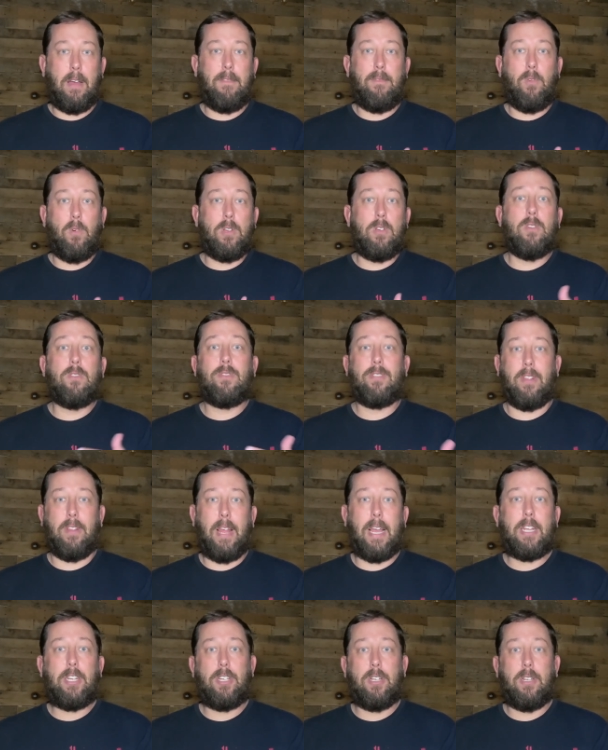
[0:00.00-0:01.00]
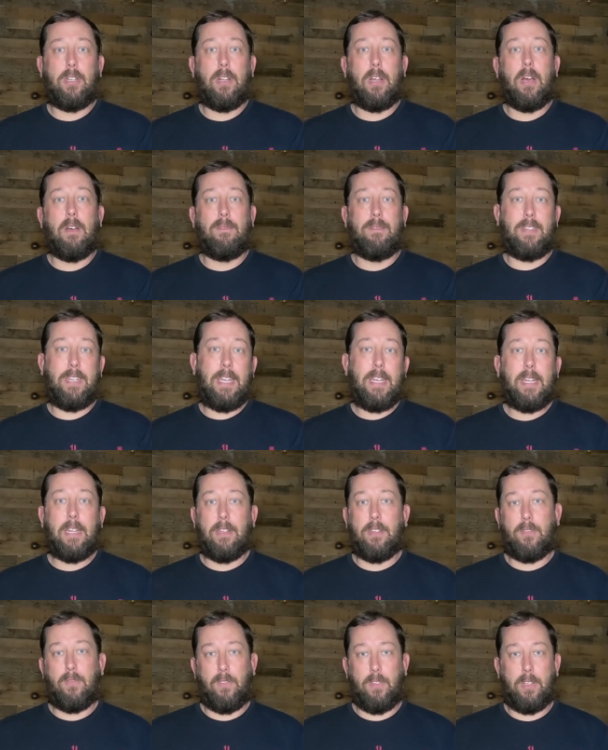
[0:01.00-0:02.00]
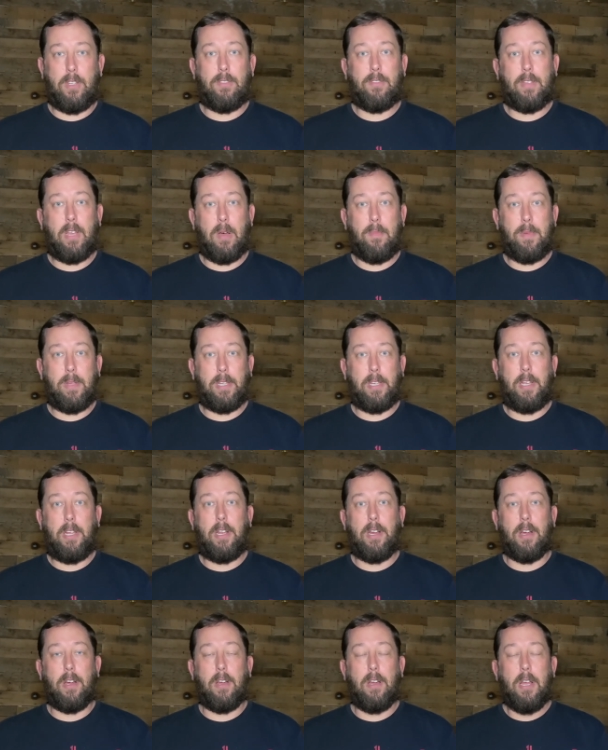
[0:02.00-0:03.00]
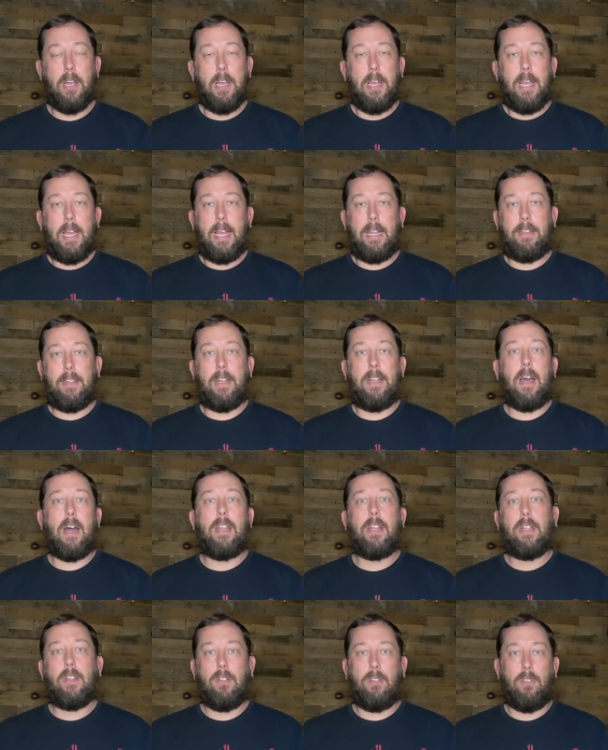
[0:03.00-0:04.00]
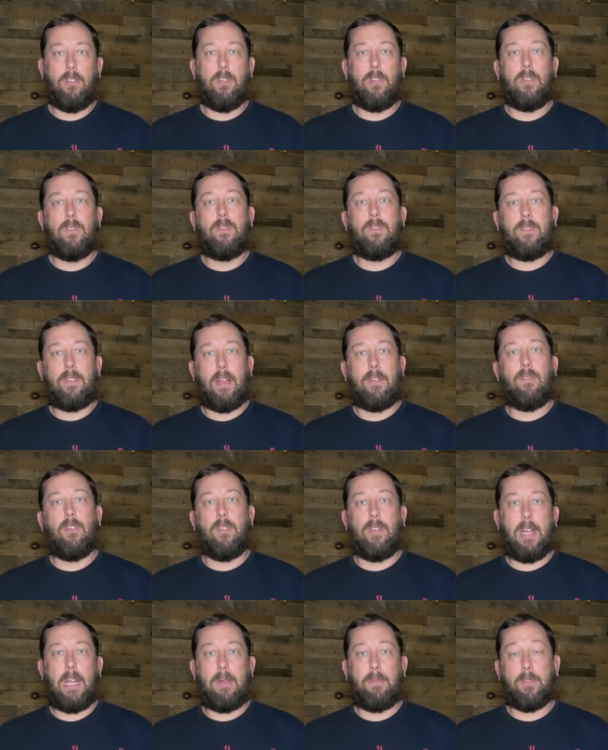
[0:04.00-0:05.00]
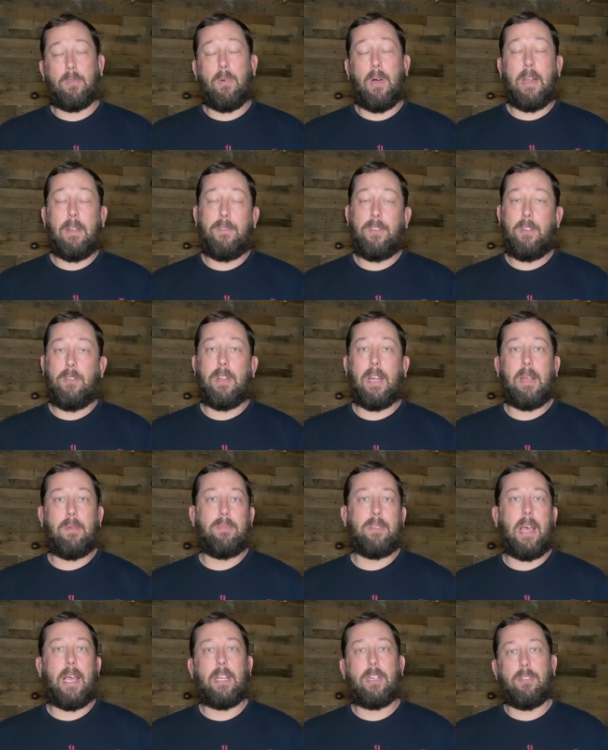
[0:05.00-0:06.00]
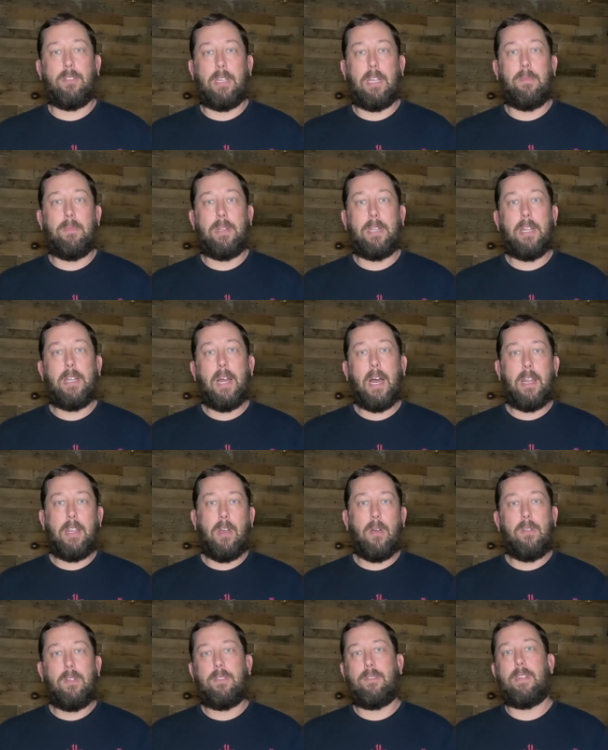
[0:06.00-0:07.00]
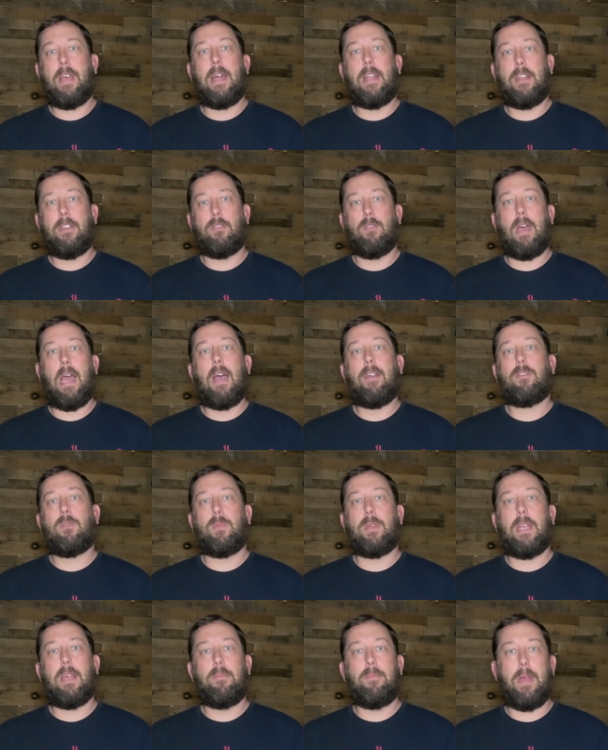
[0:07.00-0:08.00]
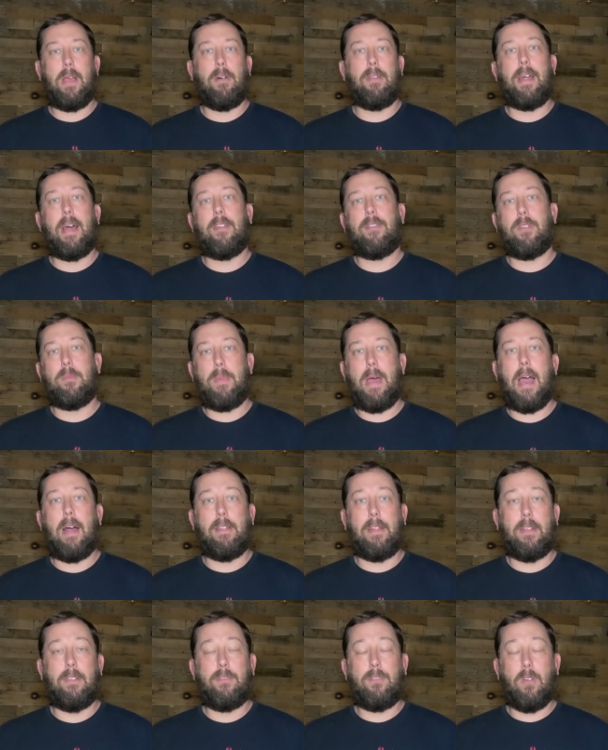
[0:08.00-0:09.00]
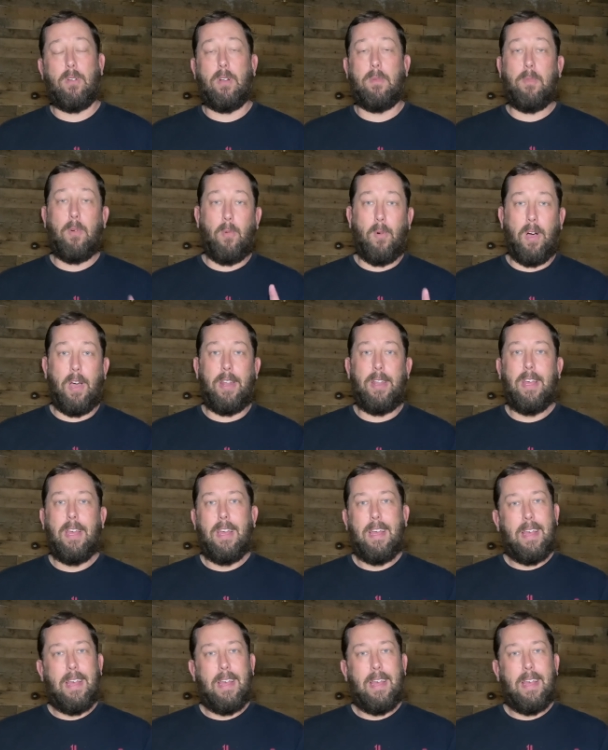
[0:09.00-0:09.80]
for your selection of deacons for this coming year, it did not include several names, quite a few names actually. And we did not notice that until after we had mailed out the ballot. So number one,